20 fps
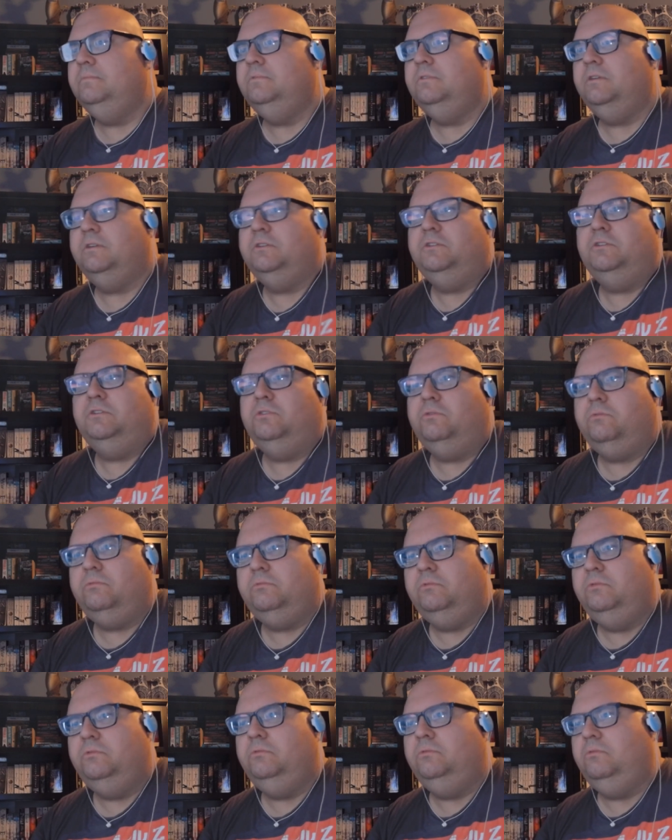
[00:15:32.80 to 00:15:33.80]
I could just
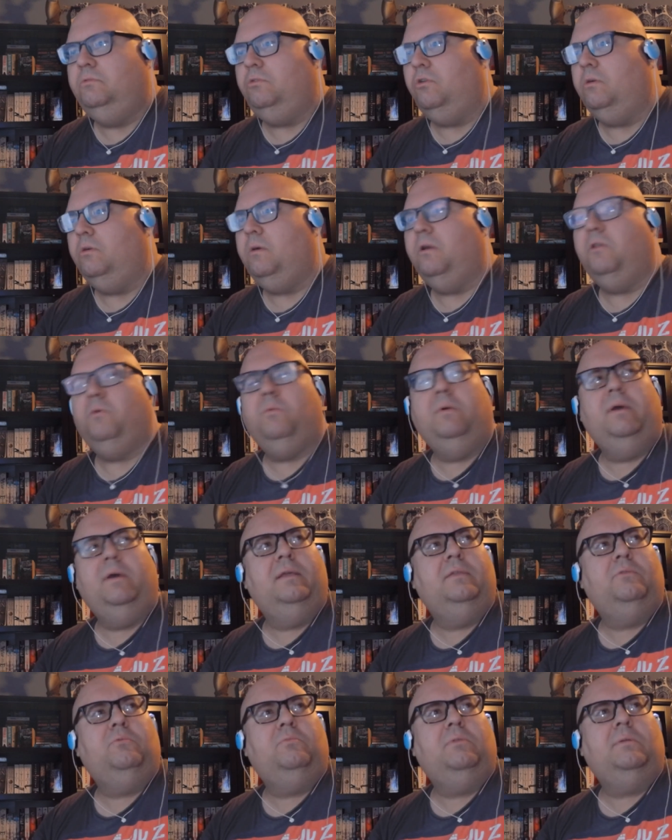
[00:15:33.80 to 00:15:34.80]
throw them all
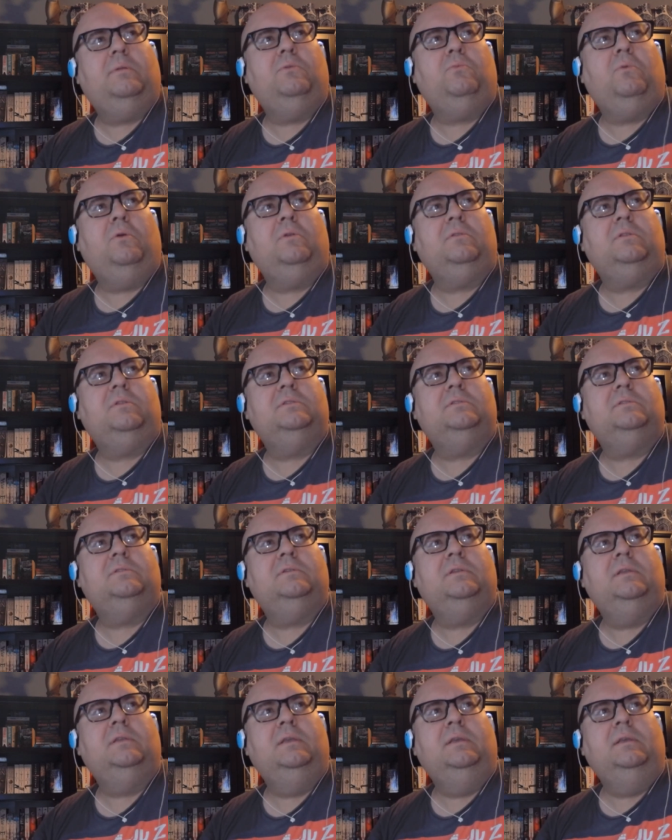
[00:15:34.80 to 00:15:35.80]
away, they're probably worthless.
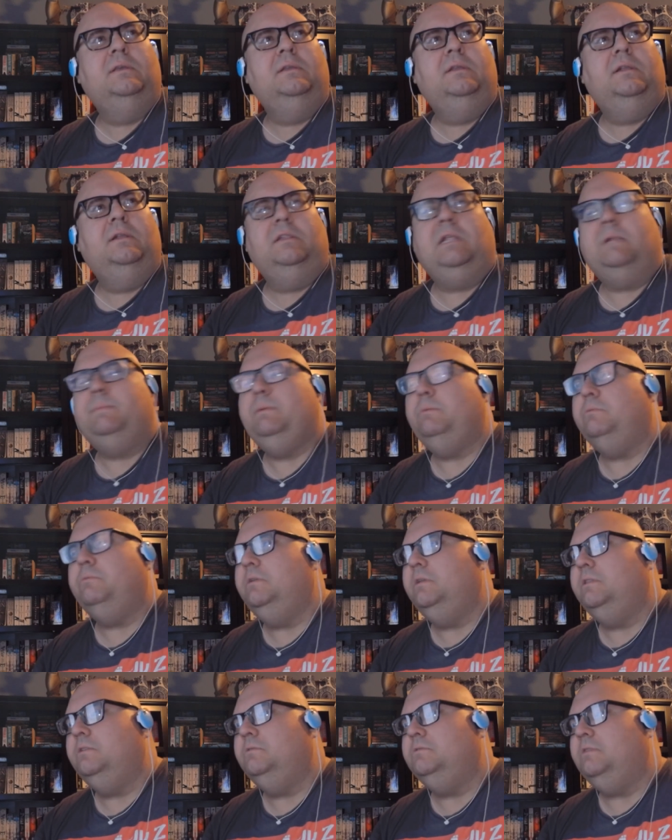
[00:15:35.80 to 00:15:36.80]
A lot of people
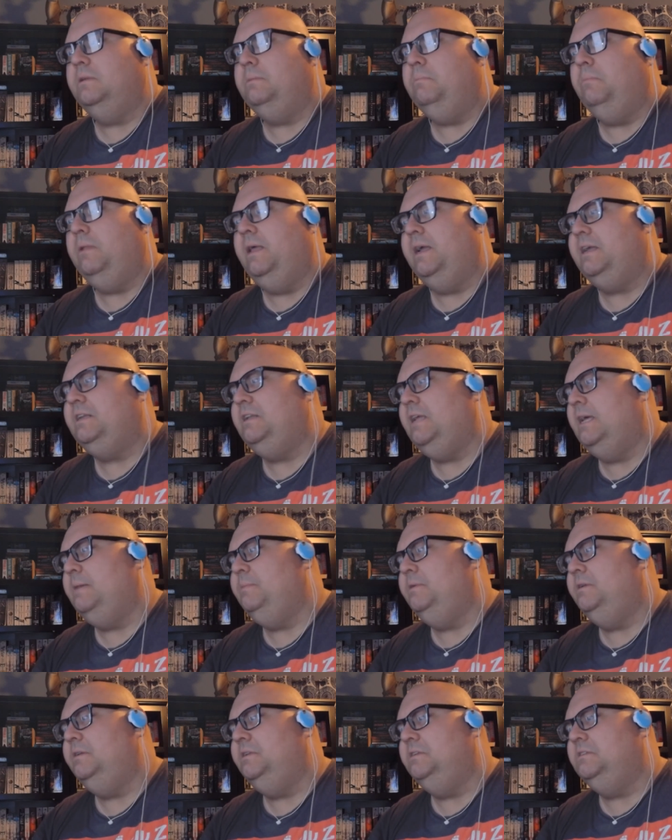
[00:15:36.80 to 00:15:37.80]
think those like Black
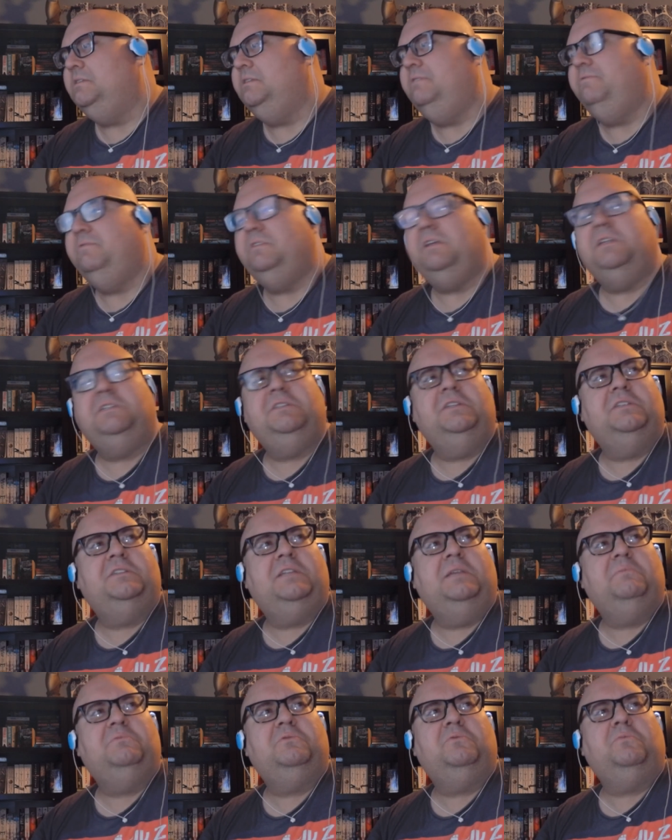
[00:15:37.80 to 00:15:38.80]
Diamond Disney VHS
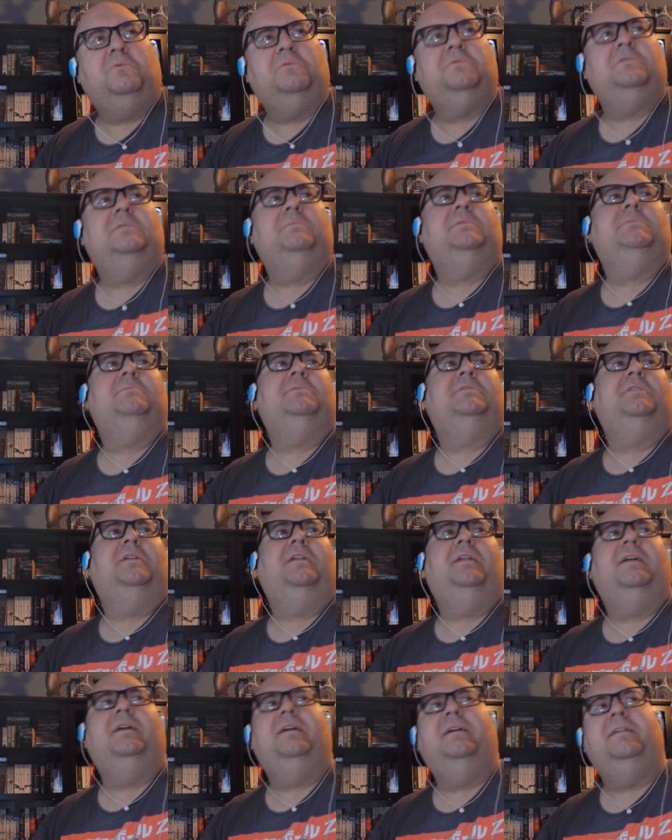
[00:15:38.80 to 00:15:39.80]
tapes are worth something, but they're
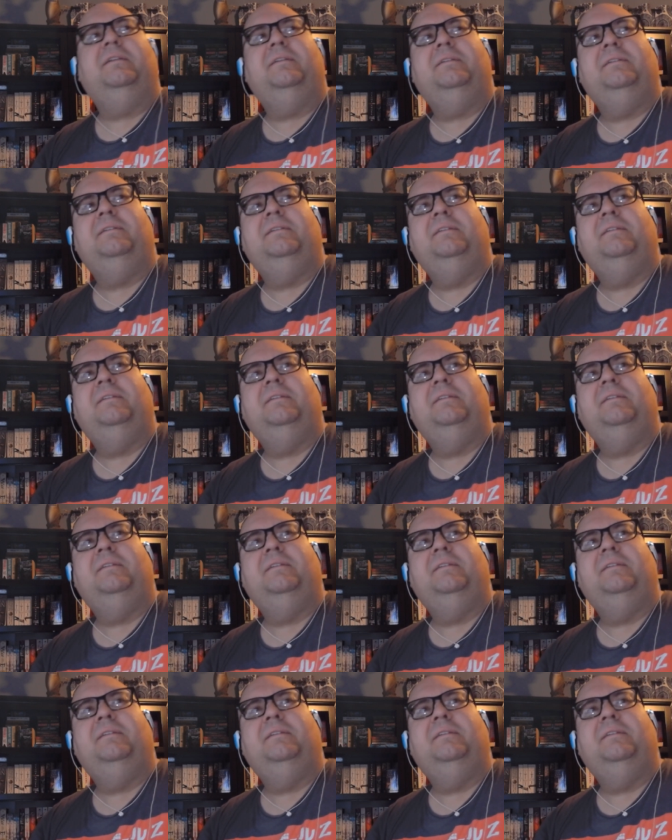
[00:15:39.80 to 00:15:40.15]
not.